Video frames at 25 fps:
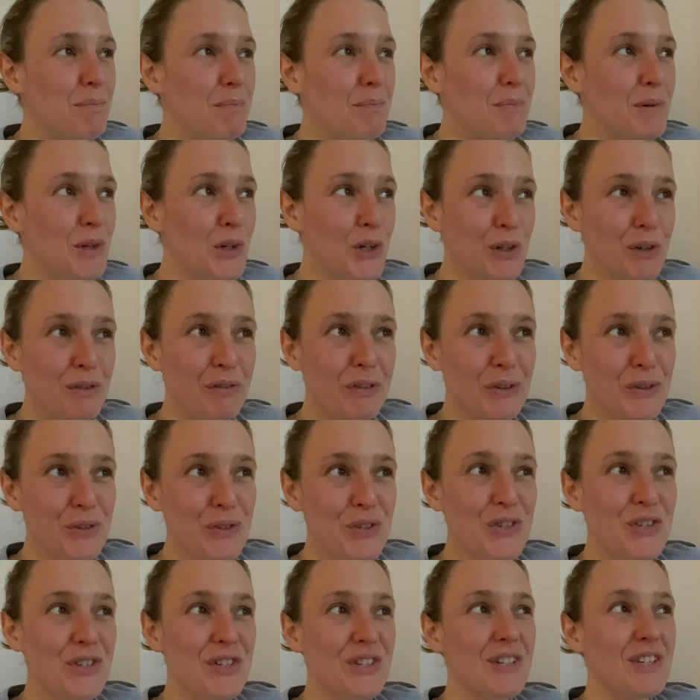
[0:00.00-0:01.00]
Beautiful
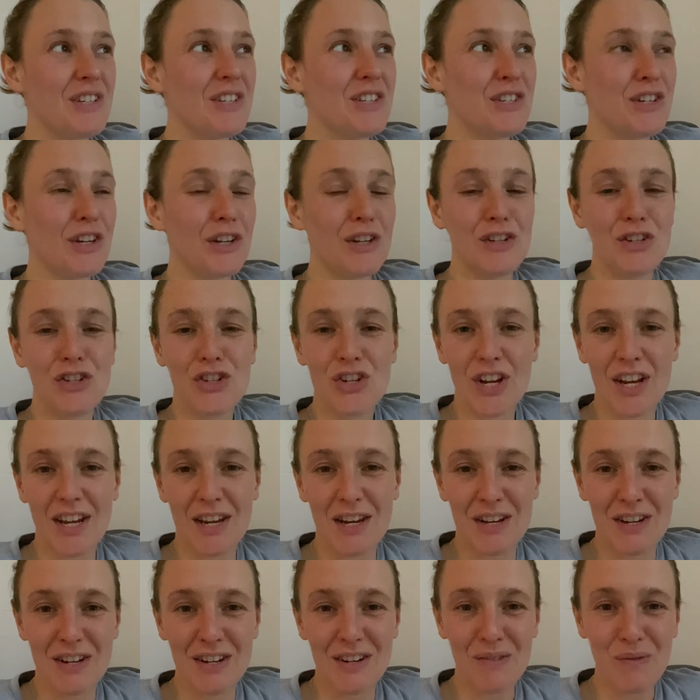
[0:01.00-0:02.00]

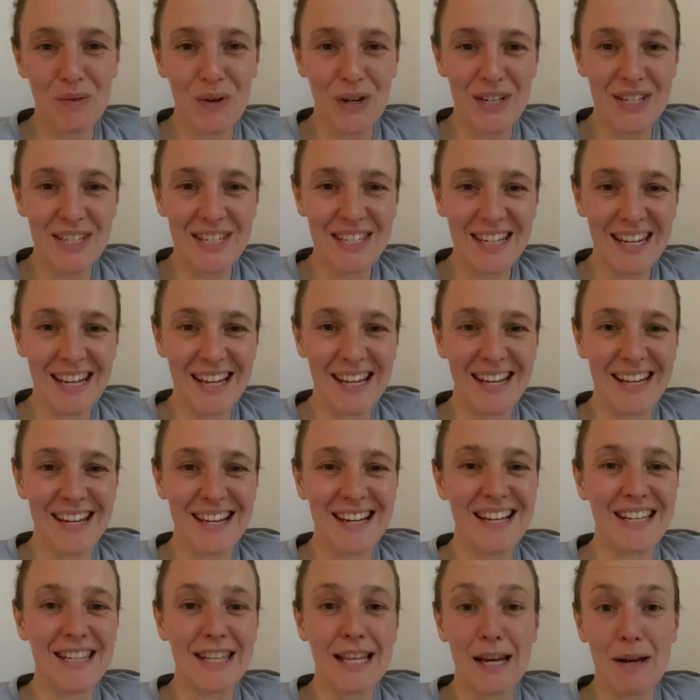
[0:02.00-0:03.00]
sunshine one day
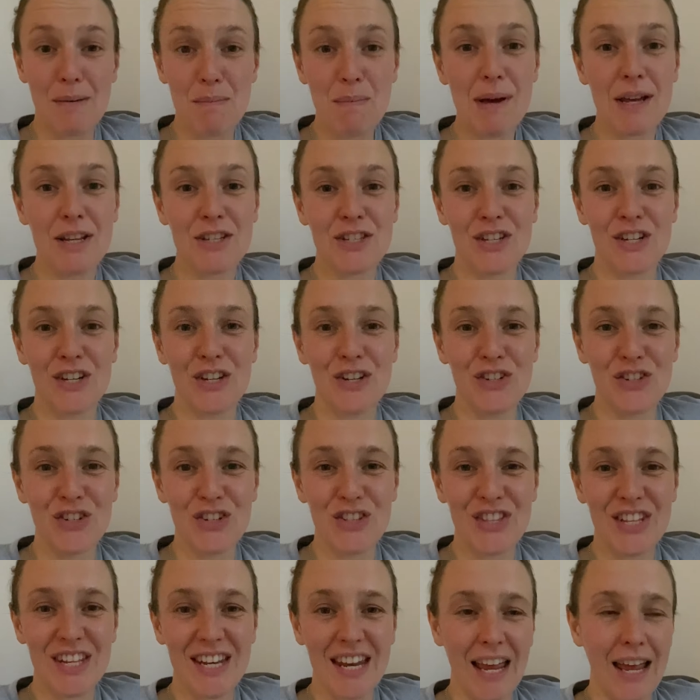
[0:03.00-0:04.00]
and then pissing it
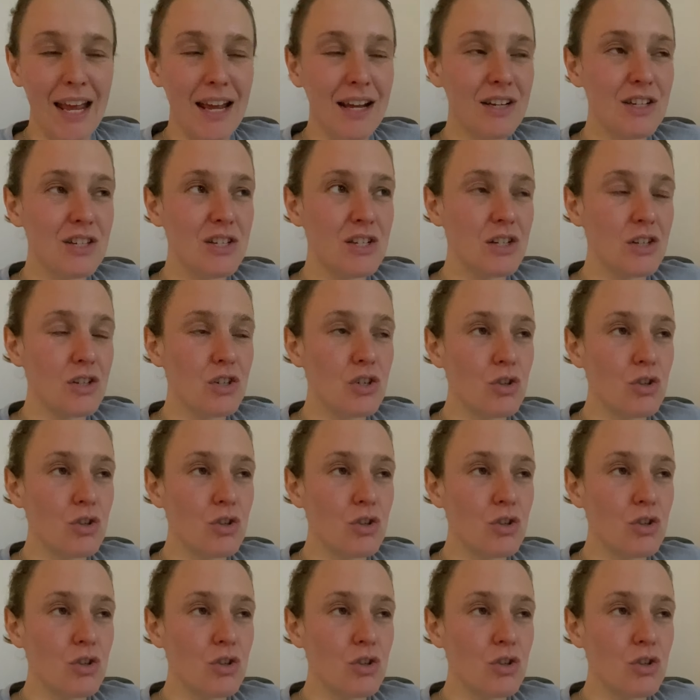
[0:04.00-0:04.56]
down the next.